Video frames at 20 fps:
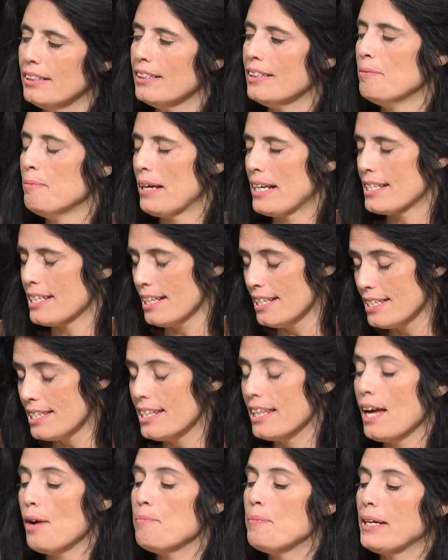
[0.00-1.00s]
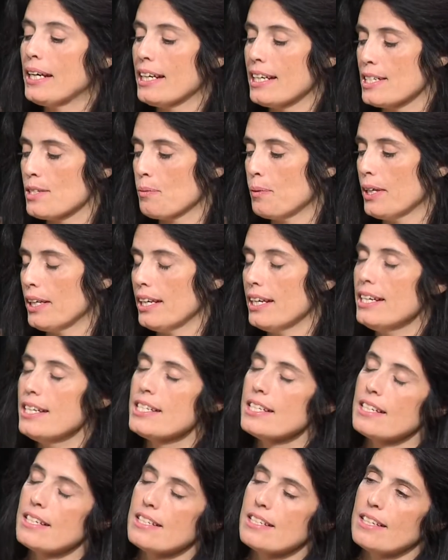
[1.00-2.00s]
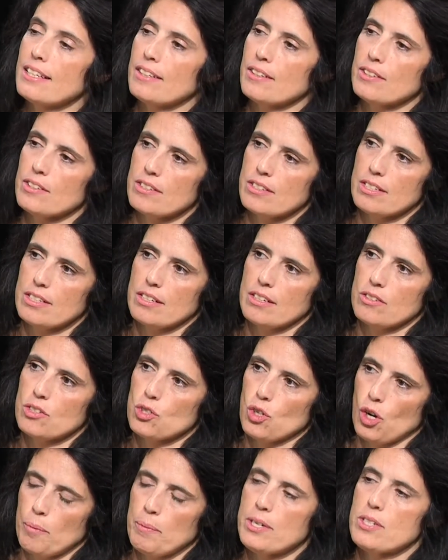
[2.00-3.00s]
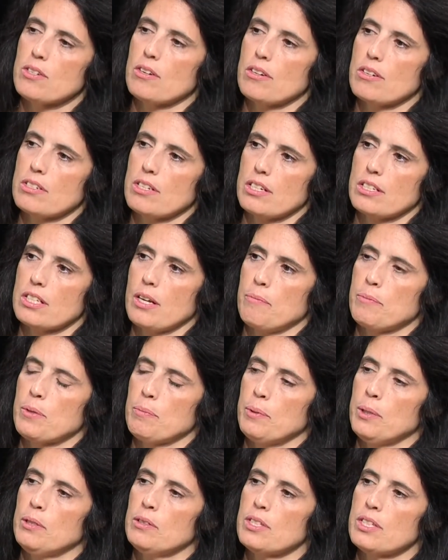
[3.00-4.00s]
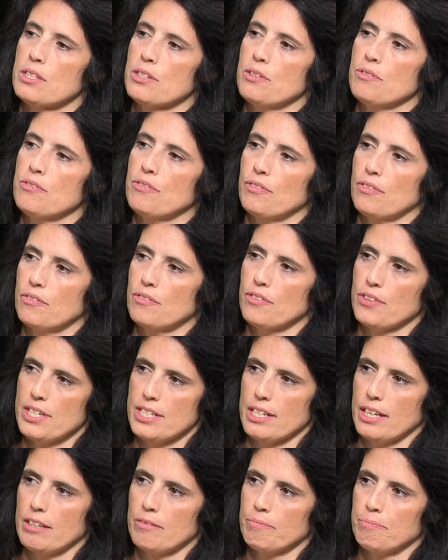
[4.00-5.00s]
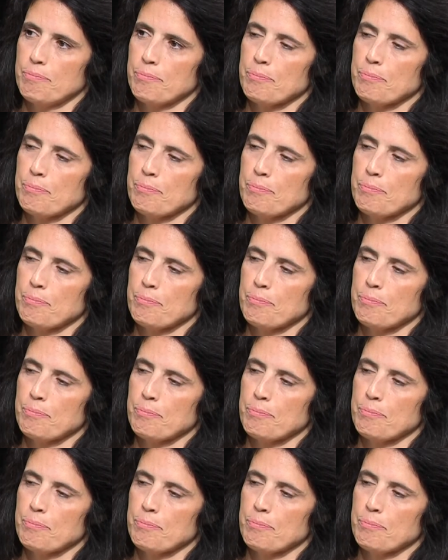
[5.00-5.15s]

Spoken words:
it makes sense to them because what it is strawberries are susceptible to freezing.